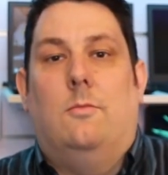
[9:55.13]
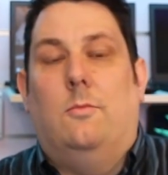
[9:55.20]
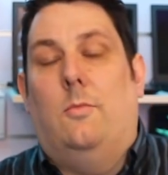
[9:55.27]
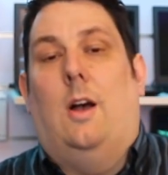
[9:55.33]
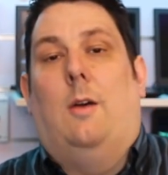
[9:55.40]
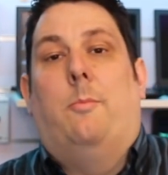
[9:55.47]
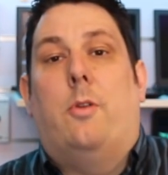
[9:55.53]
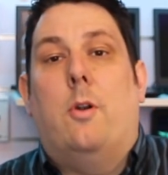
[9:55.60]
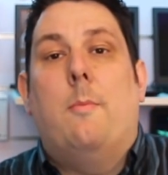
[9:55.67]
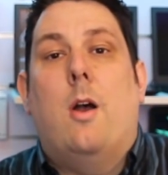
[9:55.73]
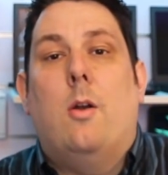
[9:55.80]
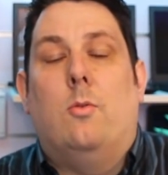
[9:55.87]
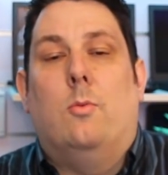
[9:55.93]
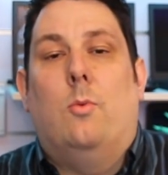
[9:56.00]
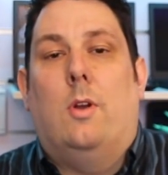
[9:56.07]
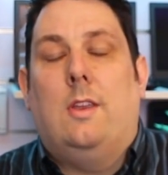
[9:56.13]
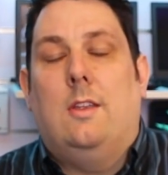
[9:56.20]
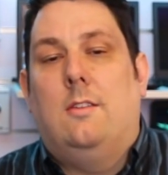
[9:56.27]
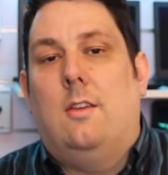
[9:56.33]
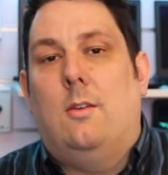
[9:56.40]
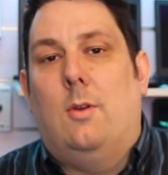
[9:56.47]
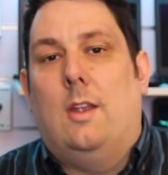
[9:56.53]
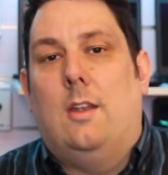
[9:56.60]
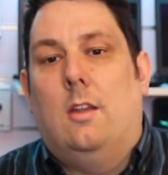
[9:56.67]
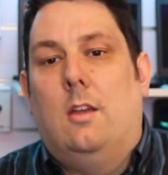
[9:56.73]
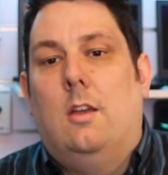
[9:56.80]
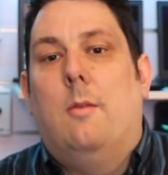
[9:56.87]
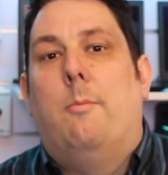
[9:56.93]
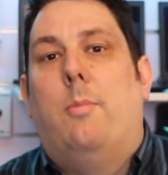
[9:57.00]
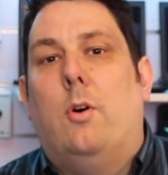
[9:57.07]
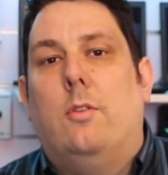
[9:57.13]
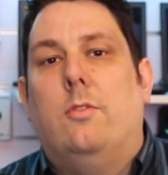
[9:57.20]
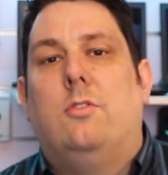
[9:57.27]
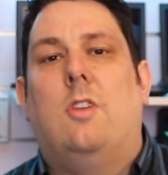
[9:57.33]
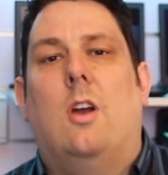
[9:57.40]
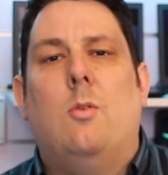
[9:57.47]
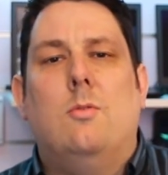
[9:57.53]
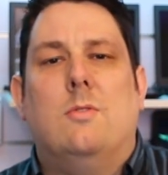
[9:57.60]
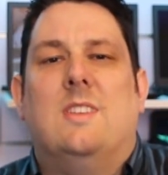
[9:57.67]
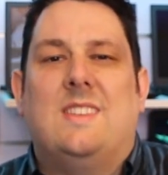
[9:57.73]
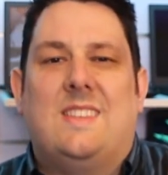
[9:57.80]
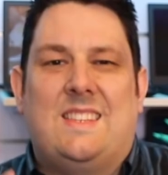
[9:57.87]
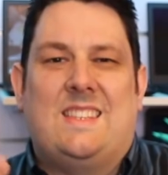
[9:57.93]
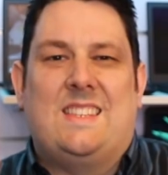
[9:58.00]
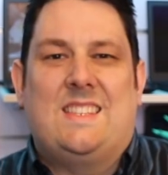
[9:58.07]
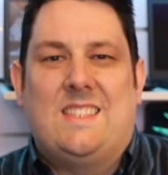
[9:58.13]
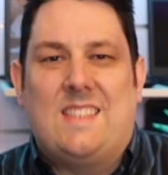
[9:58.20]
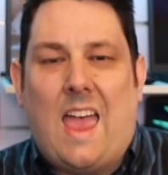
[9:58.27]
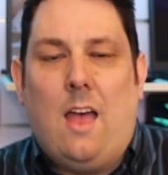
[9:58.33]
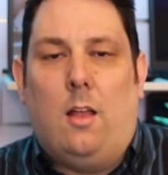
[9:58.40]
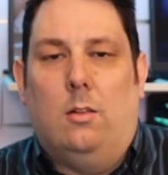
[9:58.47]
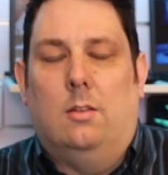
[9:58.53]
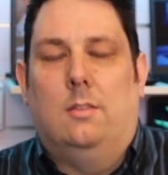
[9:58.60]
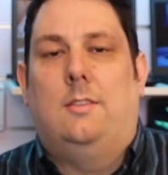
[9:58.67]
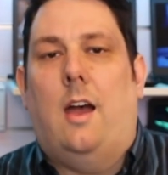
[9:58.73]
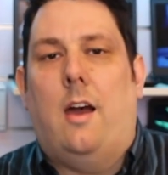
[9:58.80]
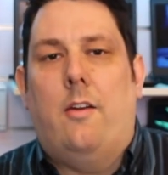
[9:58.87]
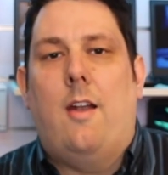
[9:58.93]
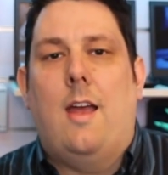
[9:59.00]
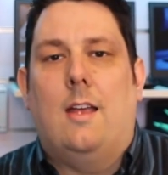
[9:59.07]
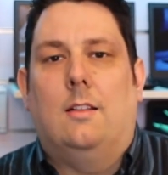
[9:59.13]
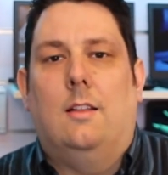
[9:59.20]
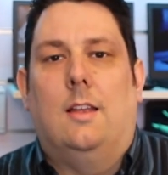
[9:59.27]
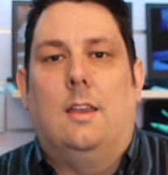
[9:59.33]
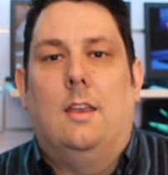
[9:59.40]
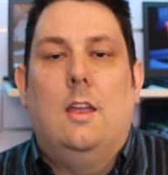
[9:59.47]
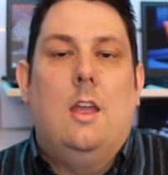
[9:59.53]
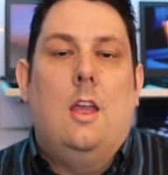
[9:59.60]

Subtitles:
well, promote what you're doing, but don't sell directly.